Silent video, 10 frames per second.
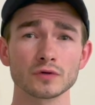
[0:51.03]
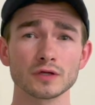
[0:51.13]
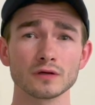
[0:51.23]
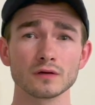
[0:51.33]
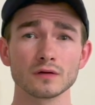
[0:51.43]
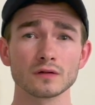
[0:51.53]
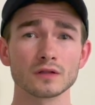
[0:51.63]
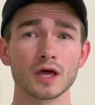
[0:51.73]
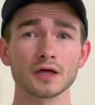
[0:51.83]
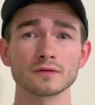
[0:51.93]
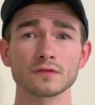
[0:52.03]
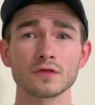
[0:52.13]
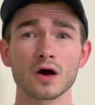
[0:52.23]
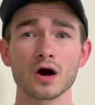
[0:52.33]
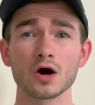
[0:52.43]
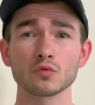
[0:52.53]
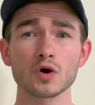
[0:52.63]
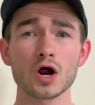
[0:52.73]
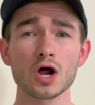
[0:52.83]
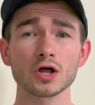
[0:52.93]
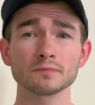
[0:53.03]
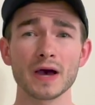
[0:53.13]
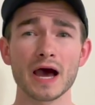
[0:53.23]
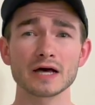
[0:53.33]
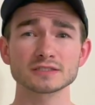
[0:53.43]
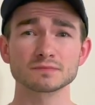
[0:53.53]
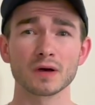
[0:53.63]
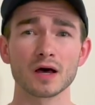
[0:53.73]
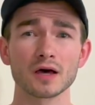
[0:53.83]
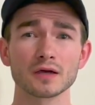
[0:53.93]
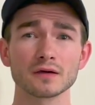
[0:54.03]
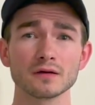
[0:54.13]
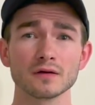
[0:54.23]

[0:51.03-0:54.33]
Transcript: We let the world pass by